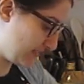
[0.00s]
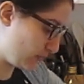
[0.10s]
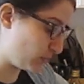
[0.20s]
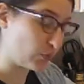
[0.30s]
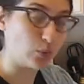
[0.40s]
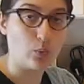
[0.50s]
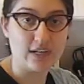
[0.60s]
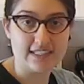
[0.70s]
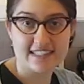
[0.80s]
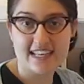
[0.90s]
they're both
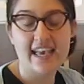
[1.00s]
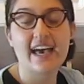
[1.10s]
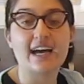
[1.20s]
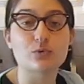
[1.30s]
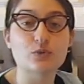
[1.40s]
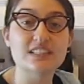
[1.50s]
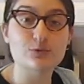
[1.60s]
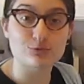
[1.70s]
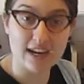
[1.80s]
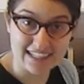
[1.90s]
white and we need
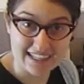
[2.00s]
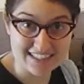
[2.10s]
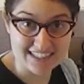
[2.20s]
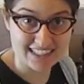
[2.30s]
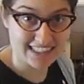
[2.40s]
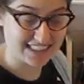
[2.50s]
red icing.